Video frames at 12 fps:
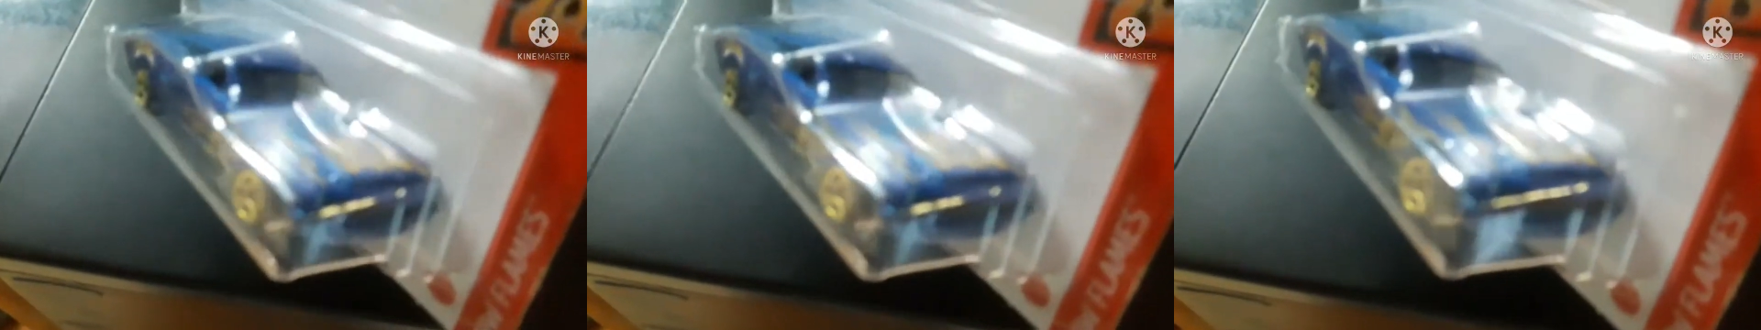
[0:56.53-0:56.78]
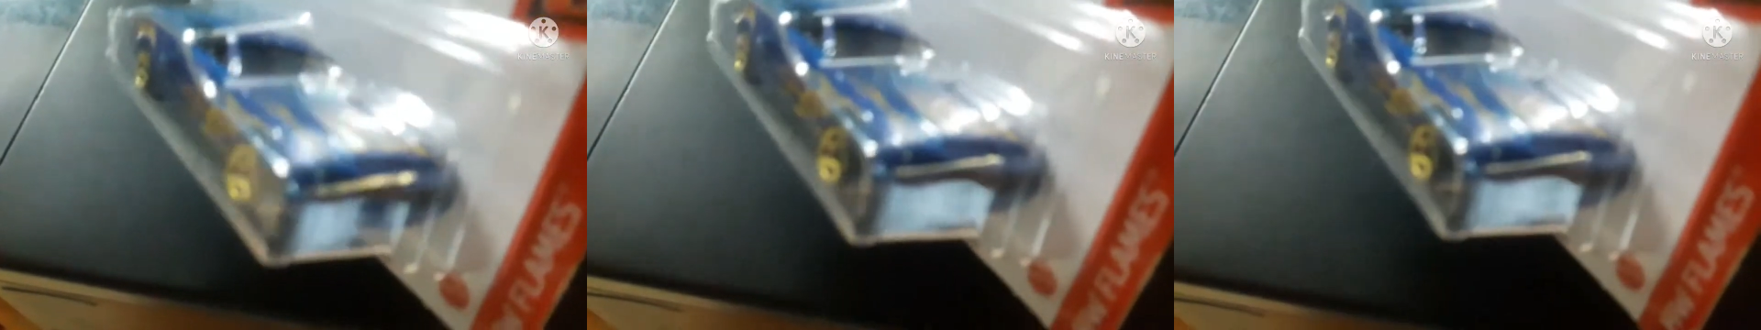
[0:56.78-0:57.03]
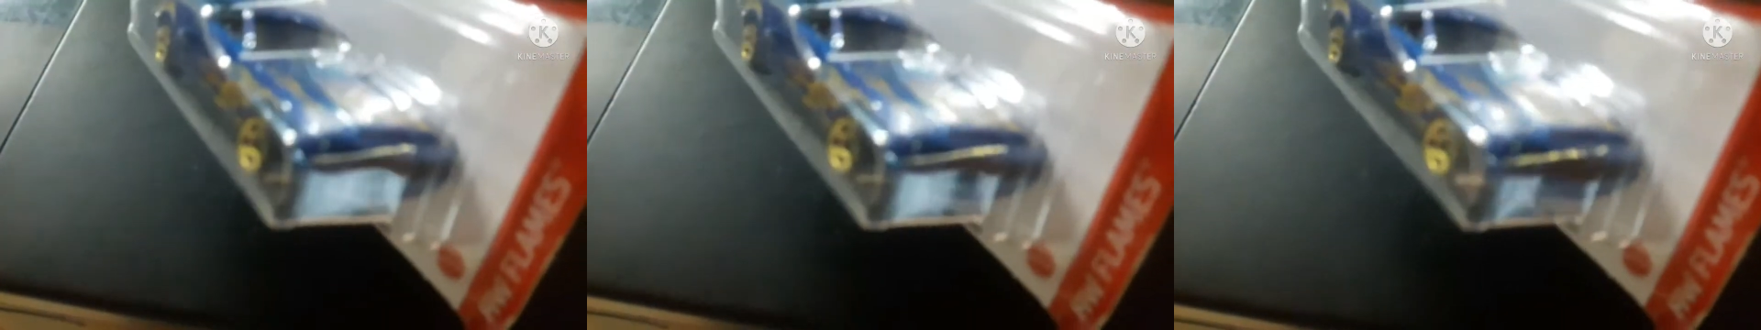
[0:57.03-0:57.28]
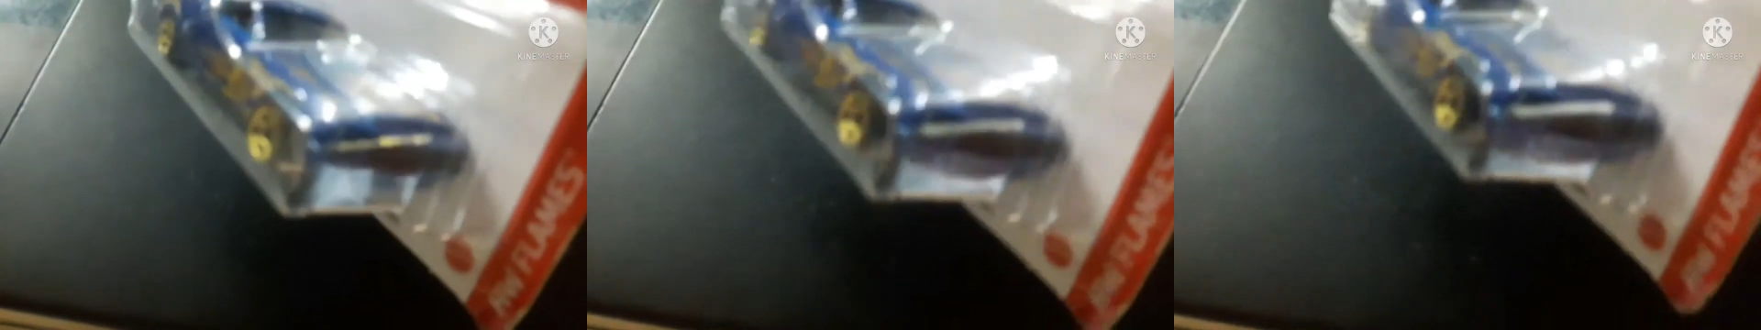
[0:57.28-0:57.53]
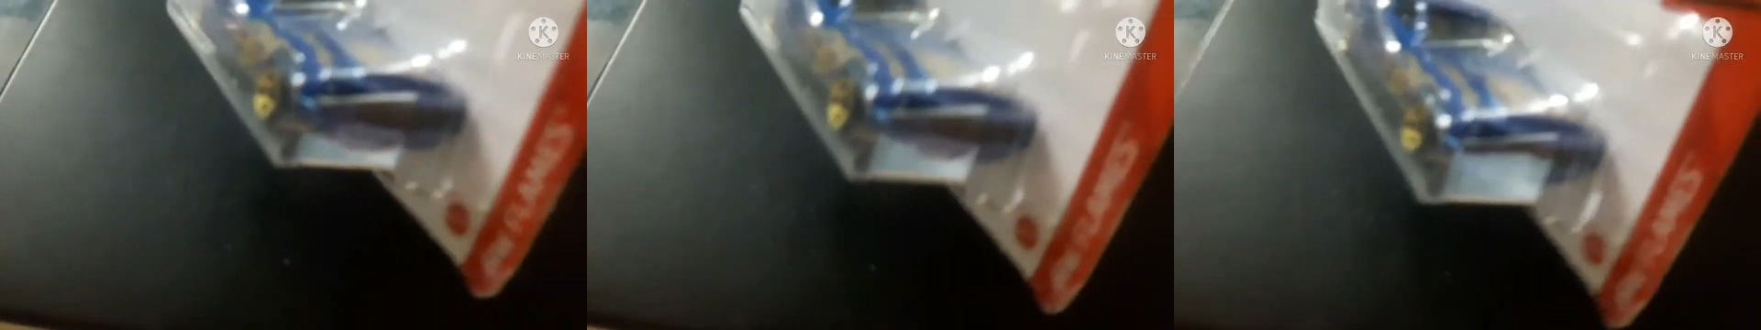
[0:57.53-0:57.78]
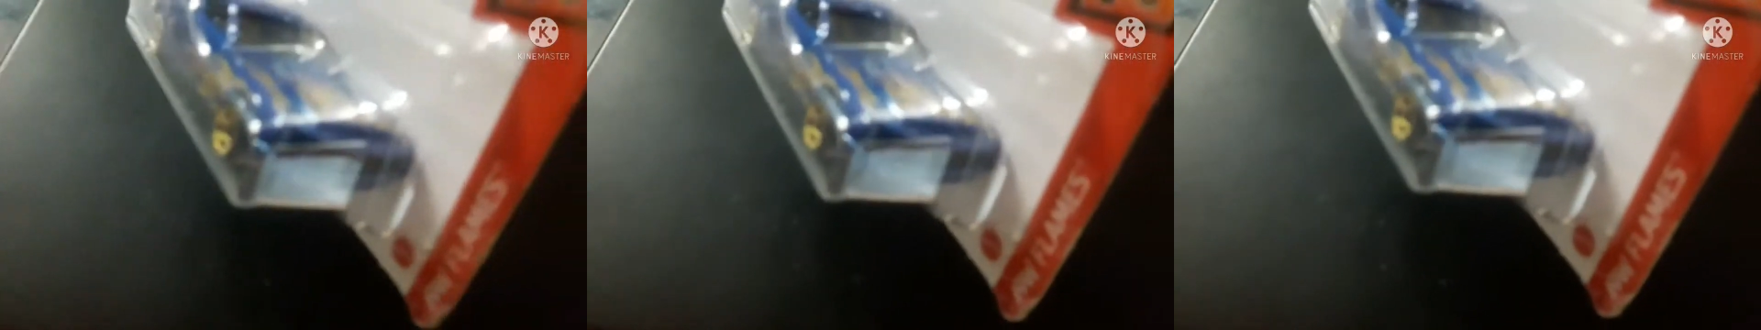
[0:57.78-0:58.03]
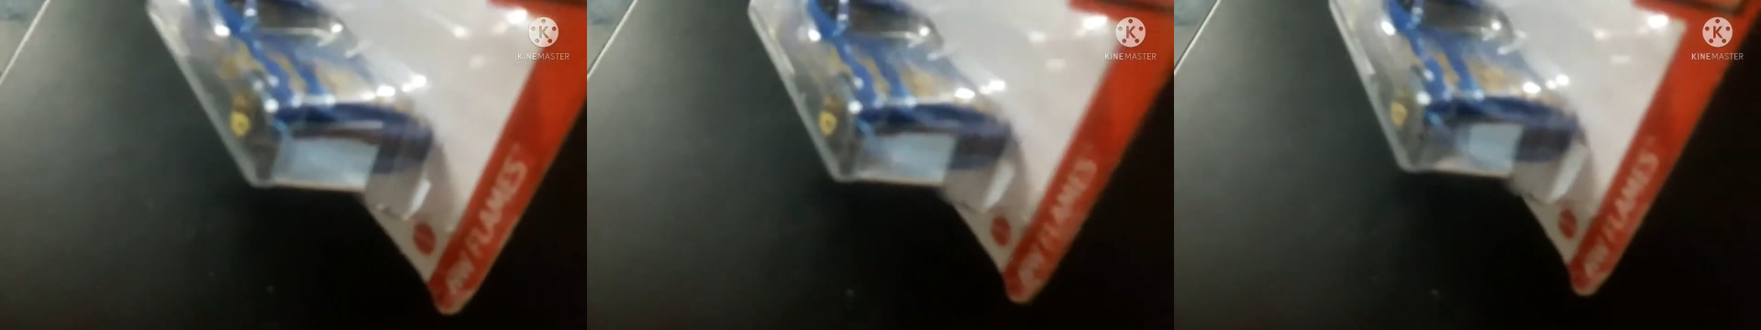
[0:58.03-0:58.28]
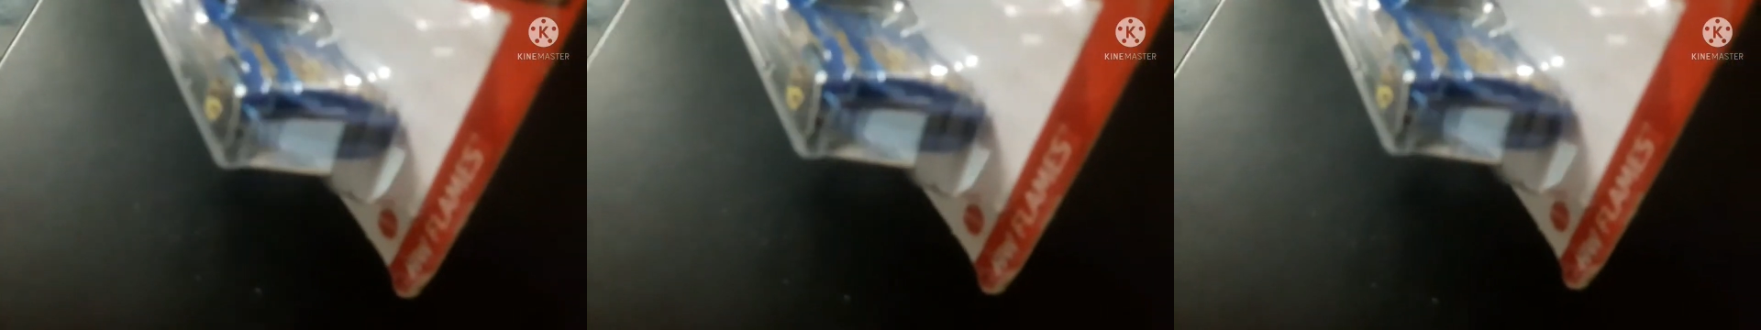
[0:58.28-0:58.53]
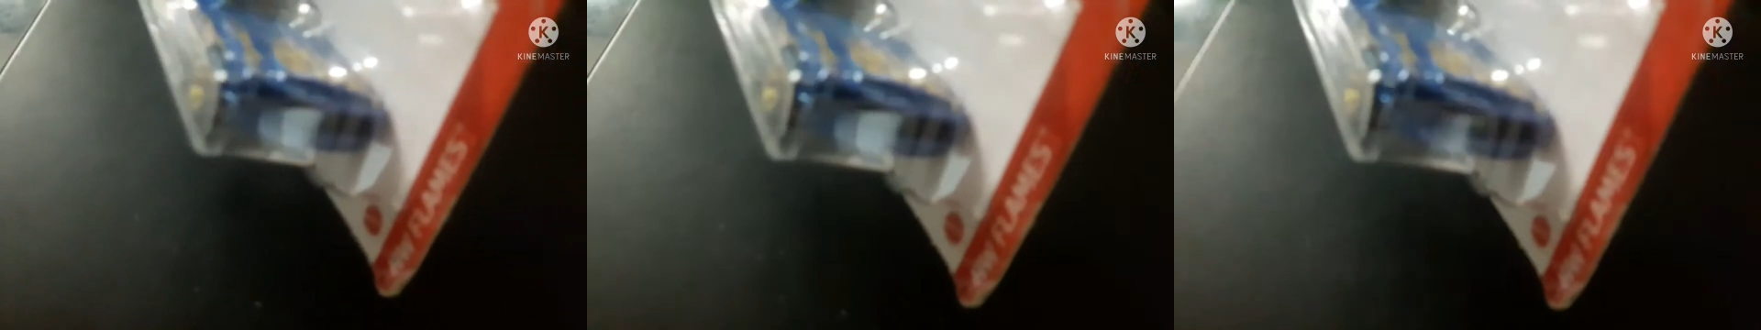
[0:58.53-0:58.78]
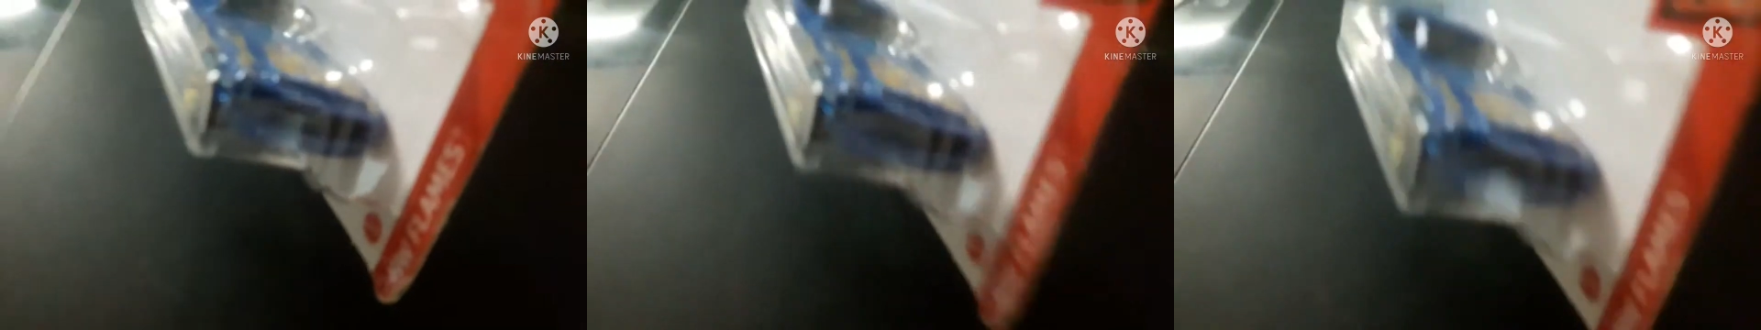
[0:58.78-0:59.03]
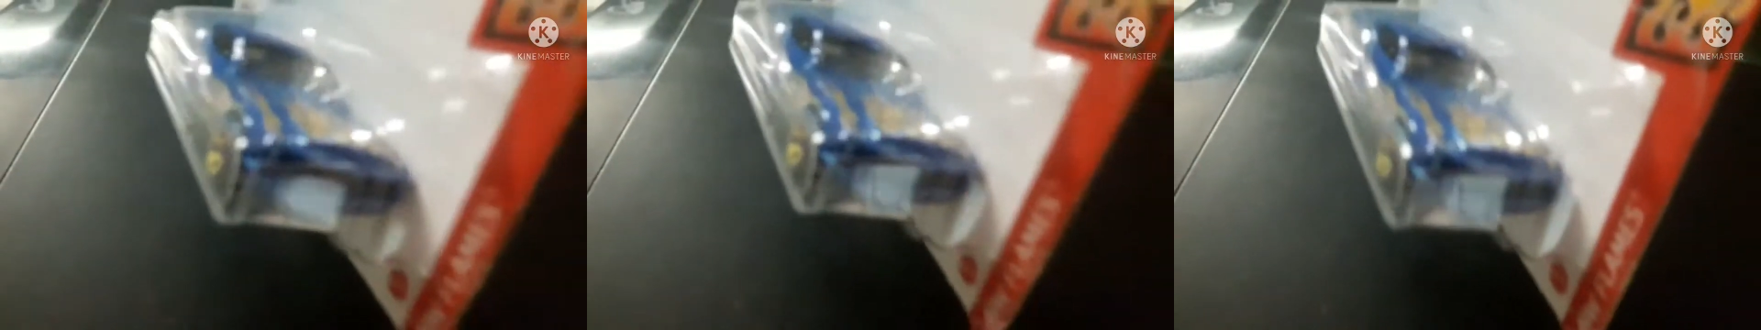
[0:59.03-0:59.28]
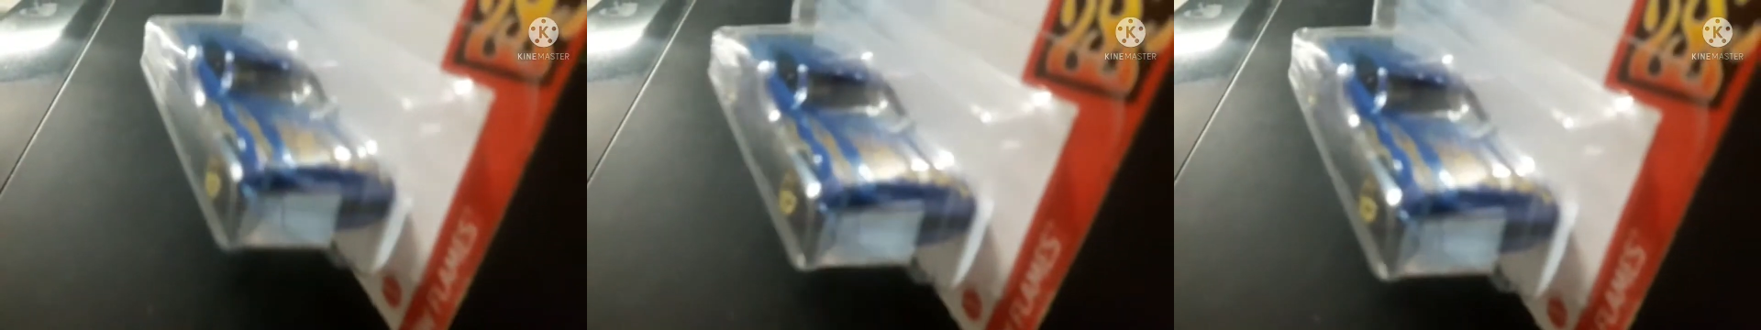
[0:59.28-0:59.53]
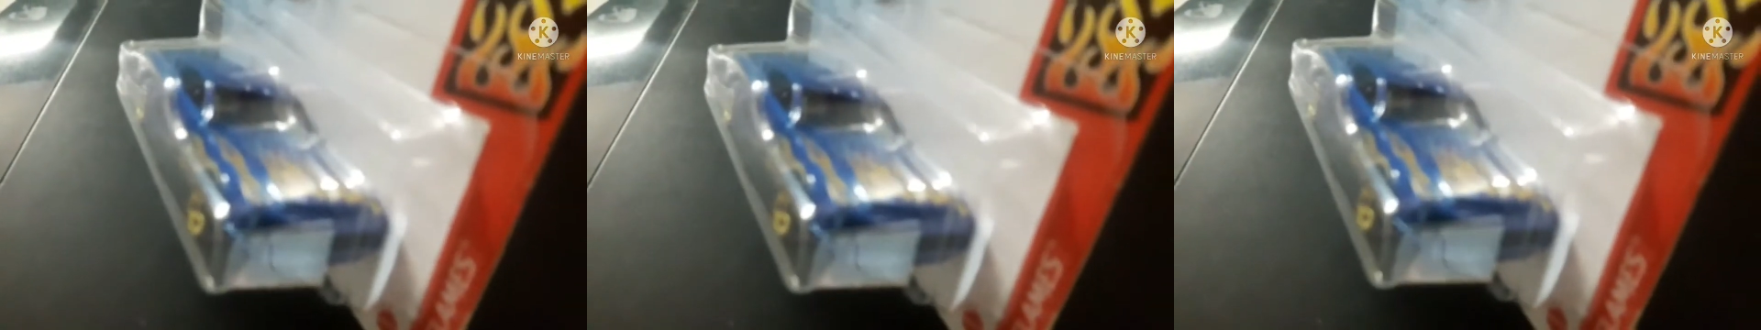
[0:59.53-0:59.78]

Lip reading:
No face is visible, so there are no lips to read.